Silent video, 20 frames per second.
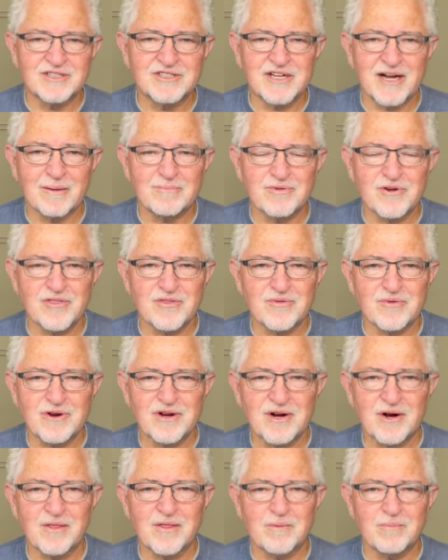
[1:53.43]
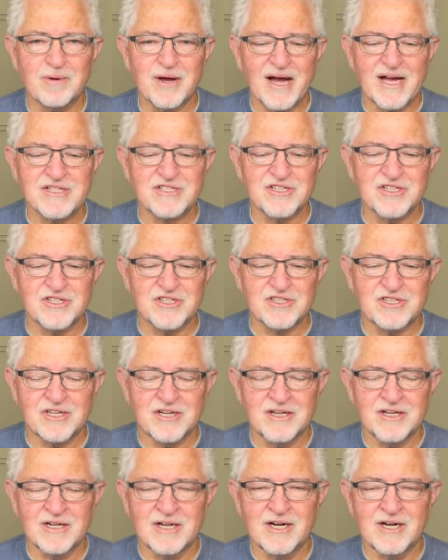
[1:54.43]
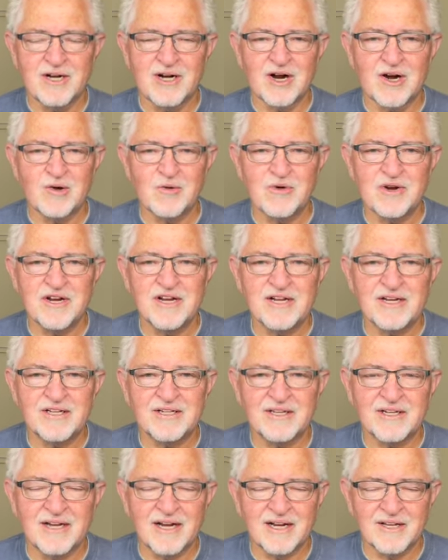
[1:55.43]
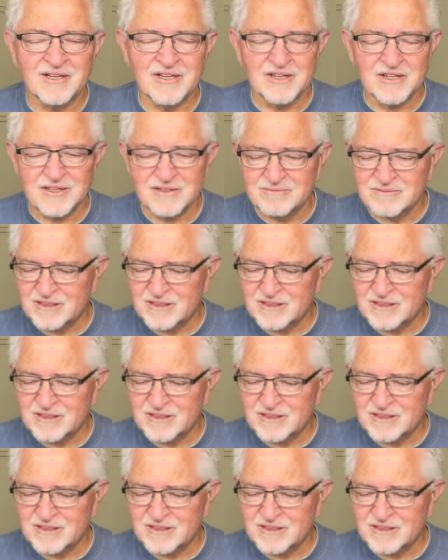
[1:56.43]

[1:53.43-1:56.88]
chapter 3 are the passages and our reading today, the,